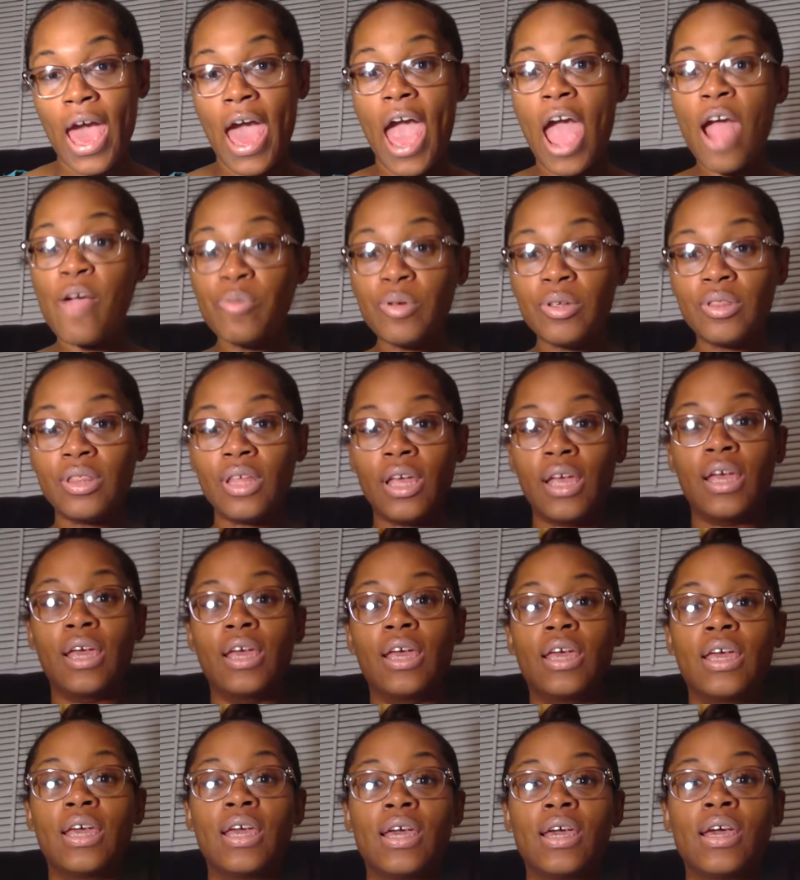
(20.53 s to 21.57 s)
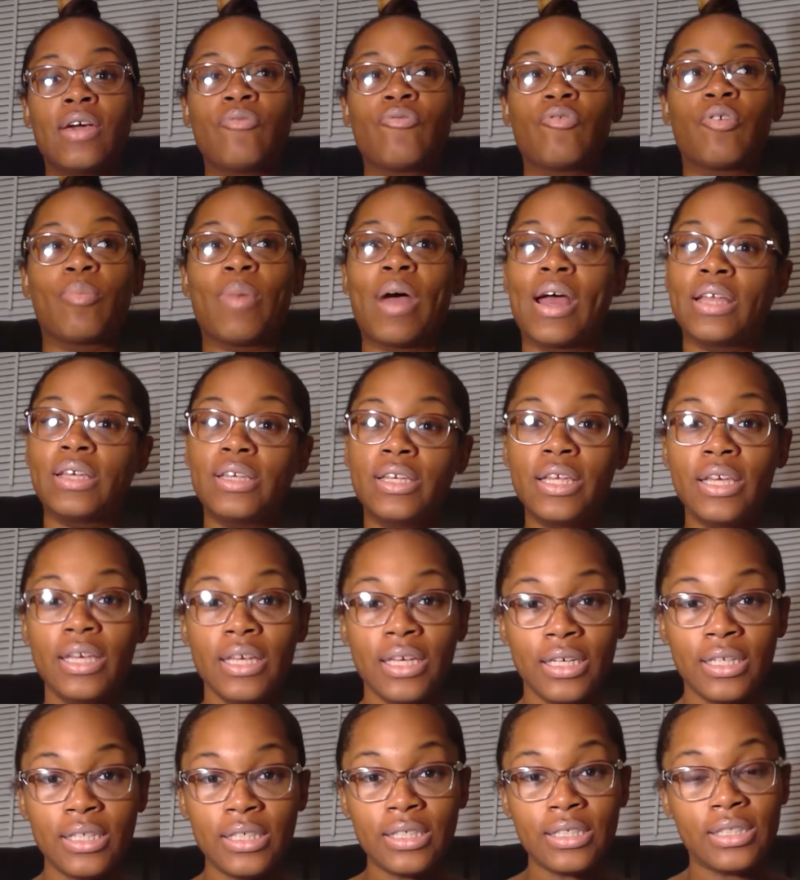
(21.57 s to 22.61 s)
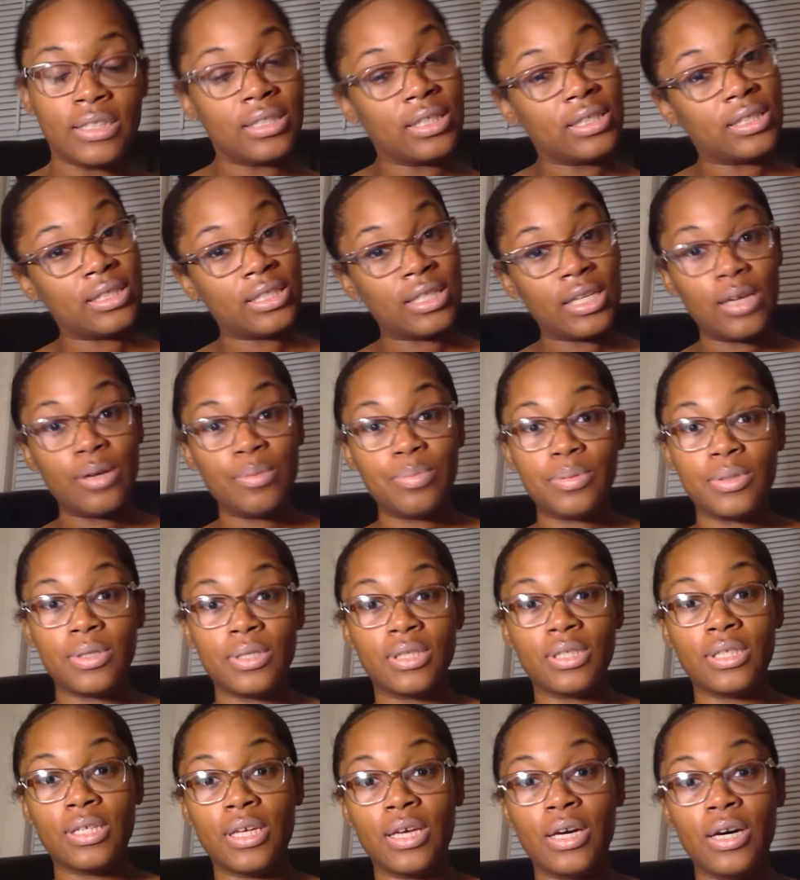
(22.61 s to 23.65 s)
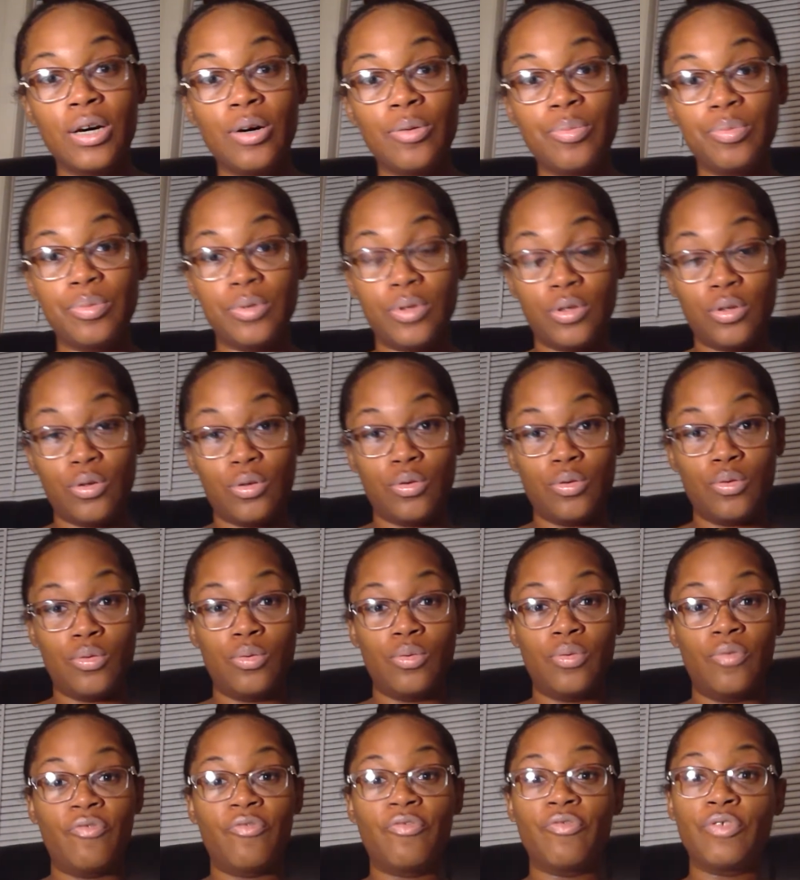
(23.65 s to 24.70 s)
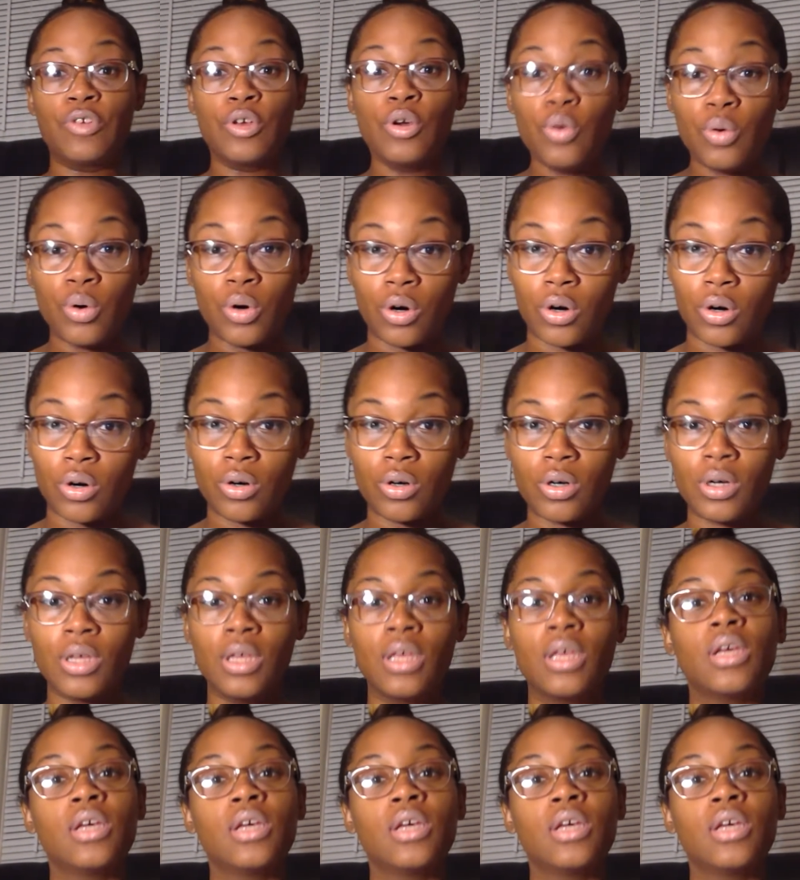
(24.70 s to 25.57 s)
Everything from ideas to tips to help you fuel